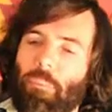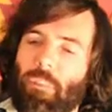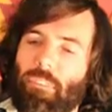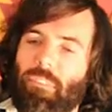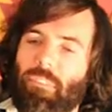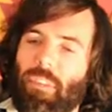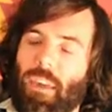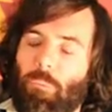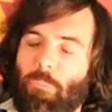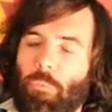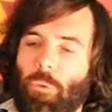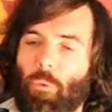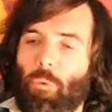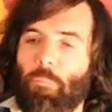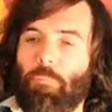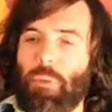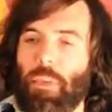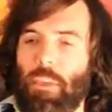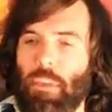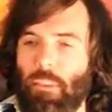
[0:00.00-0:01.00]
It's an album that will
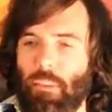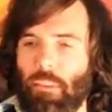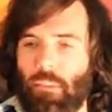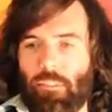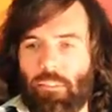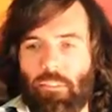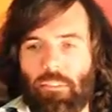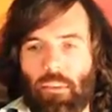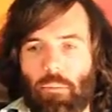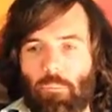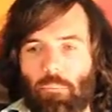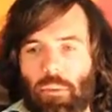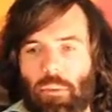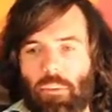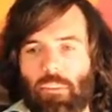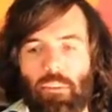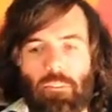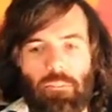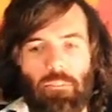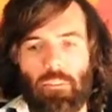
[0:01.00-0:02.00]
mean something
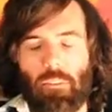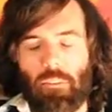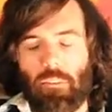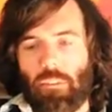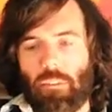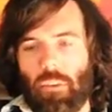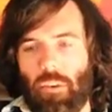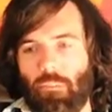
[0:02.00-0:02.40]
different to